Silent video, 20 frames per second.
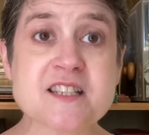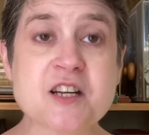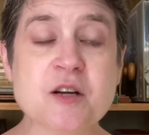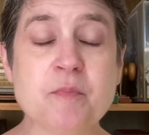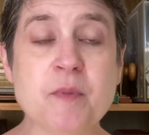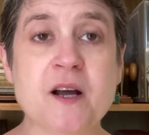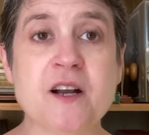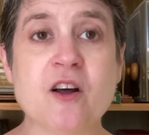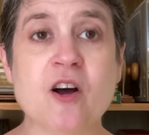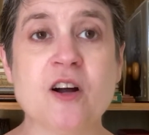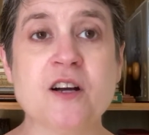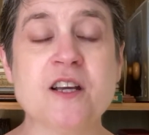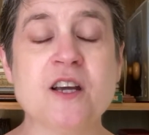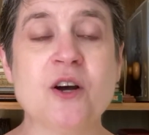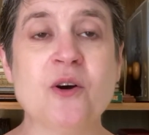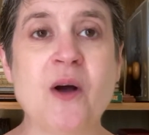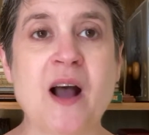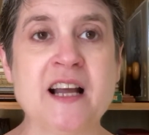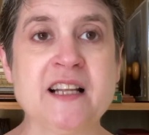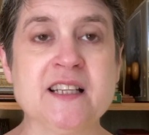up on
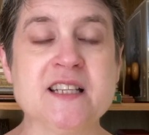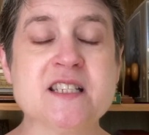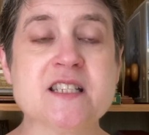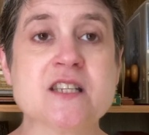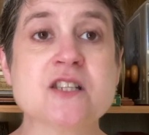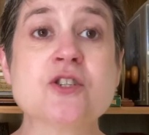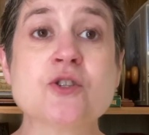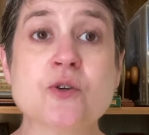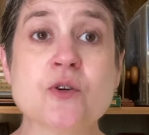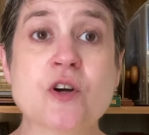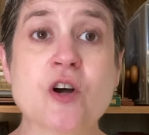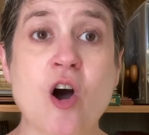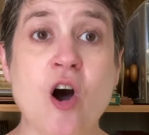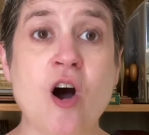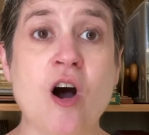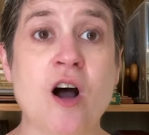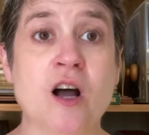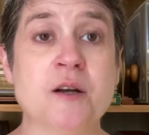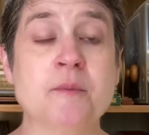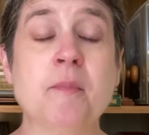audio, I listened to
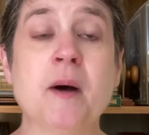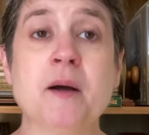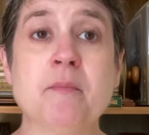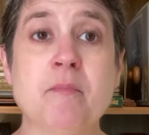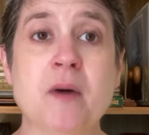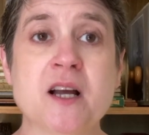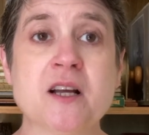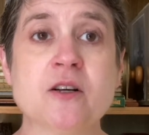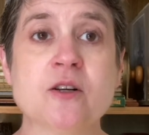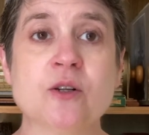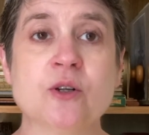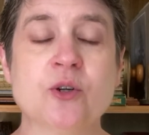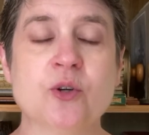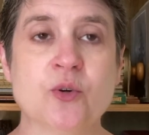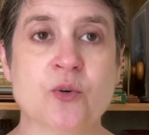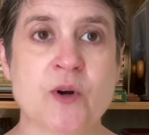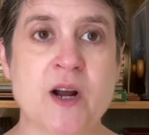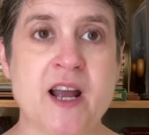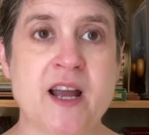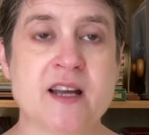Gone by Michael
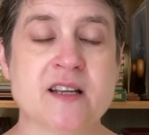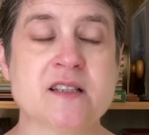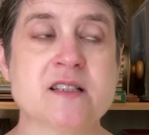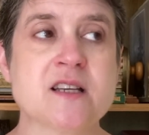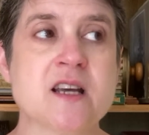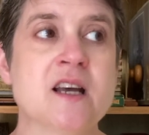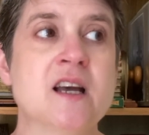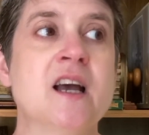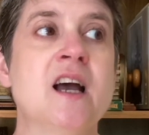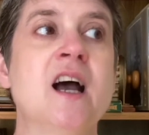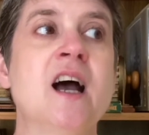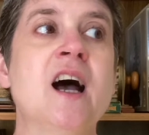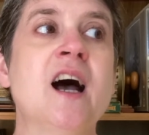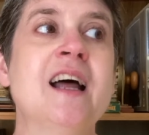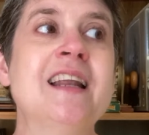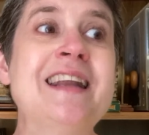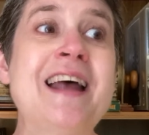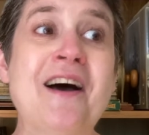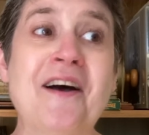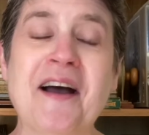Grant.
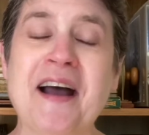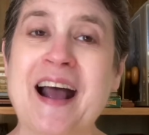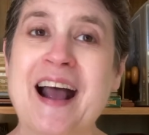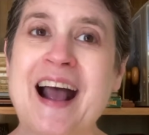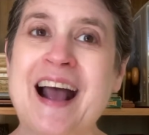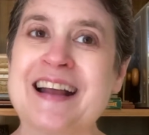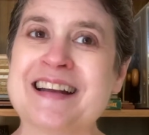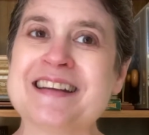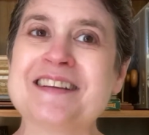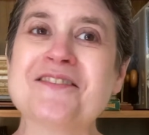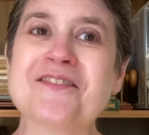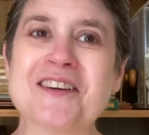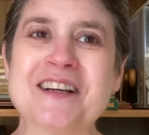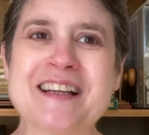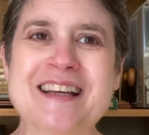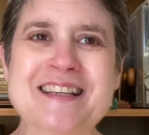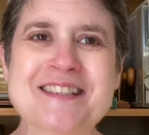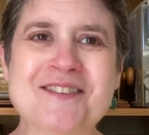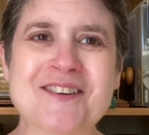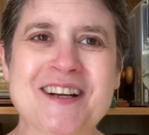Now, I didn't
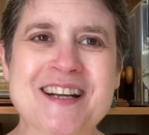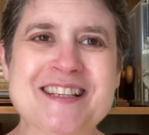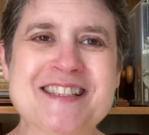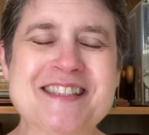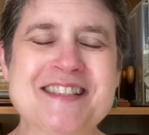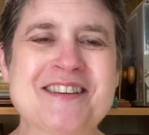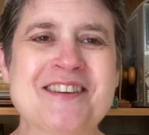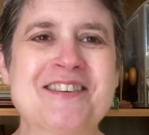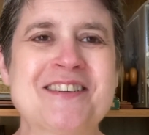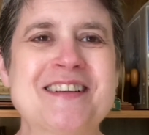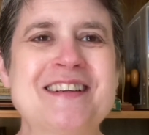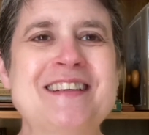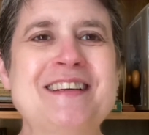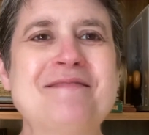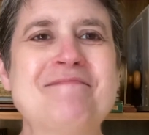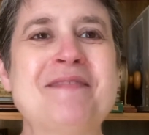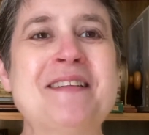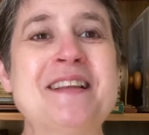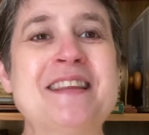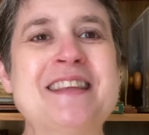realize when I started
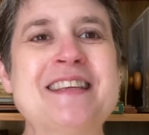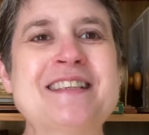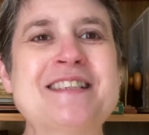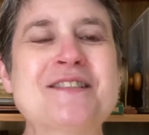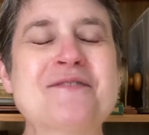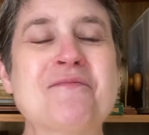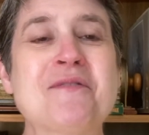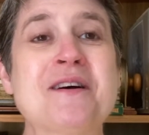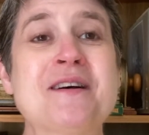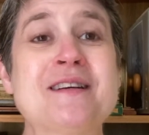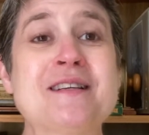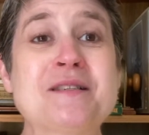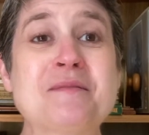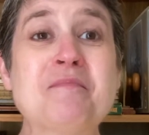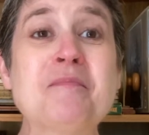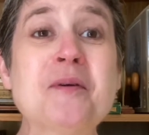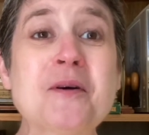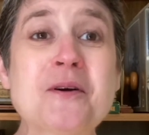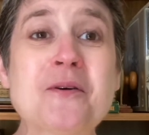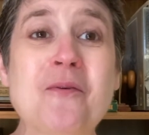it, but this was
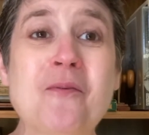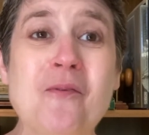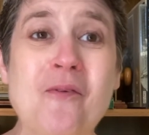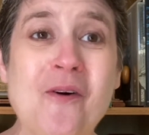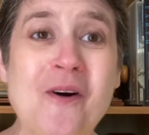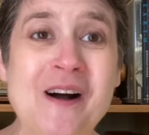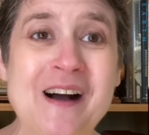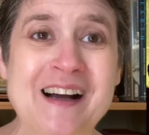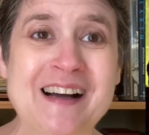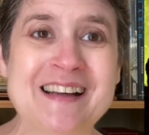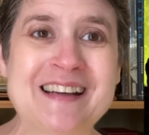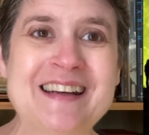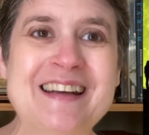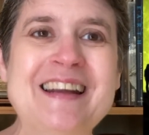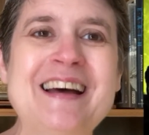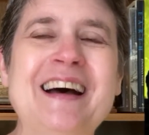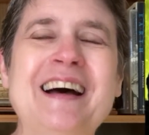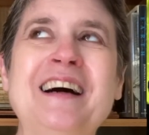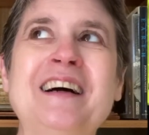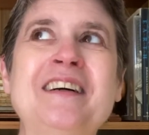book one
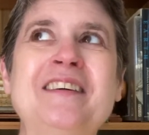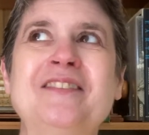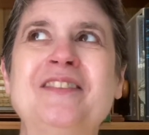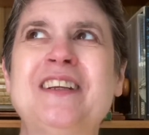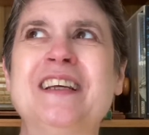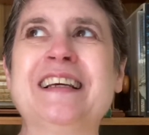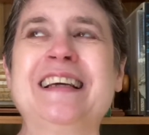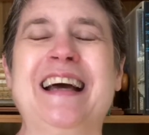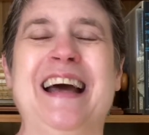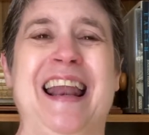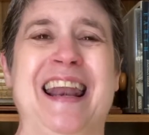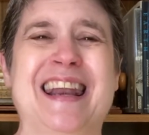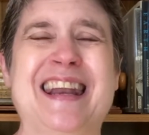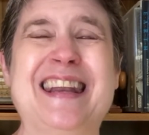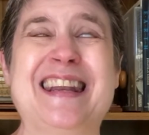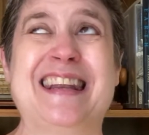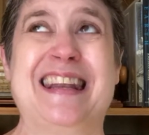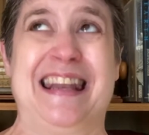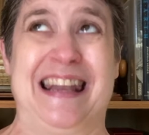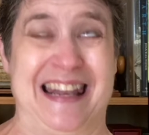of like
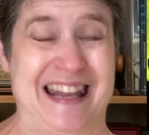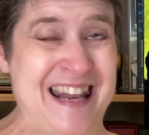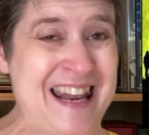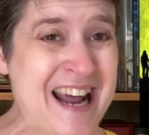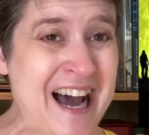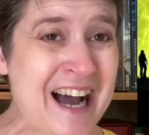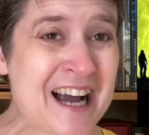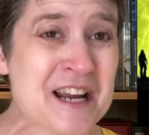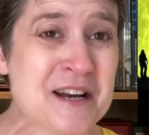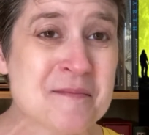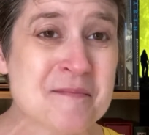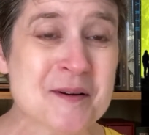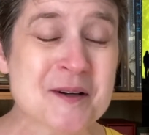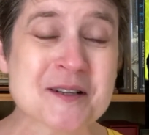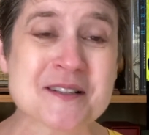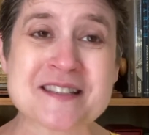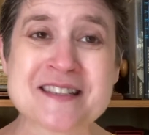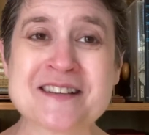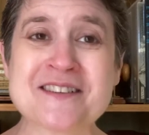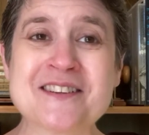a nine
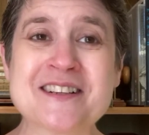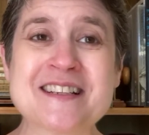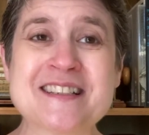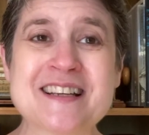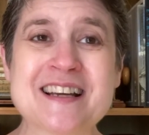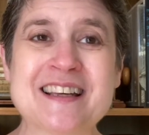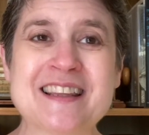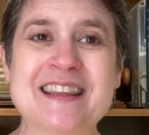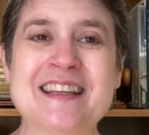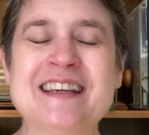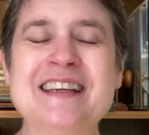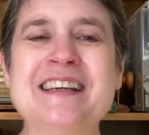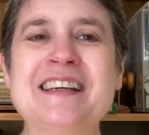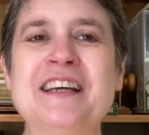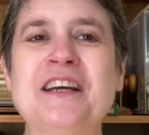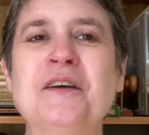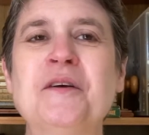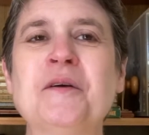book series, I think.